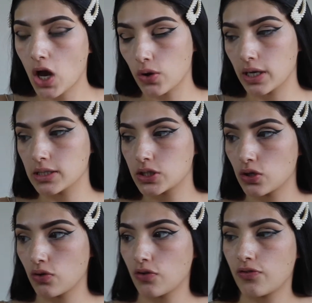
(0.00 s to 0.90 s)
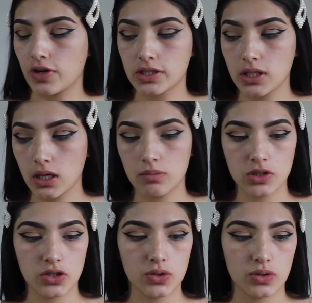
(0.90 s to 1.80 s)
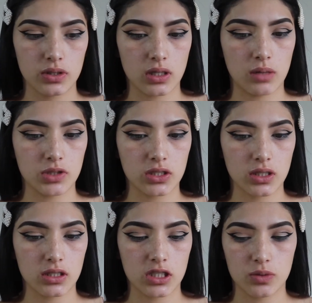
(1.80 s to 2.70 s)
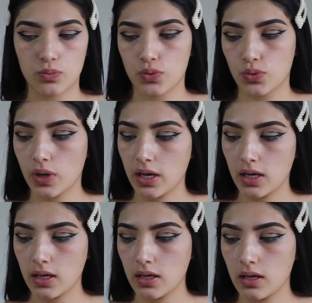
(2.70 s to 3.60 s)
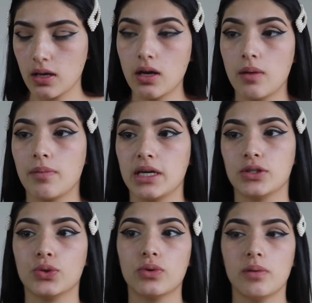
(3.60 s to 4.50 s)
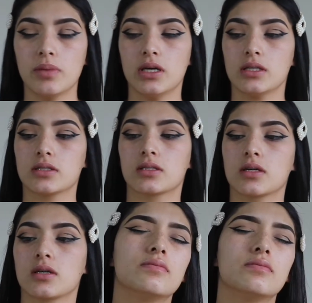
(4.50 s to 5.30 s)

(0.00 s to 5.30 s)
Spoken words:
Okay, so first thing I'm gonna do is I'm just gonna spray my Dewy mist.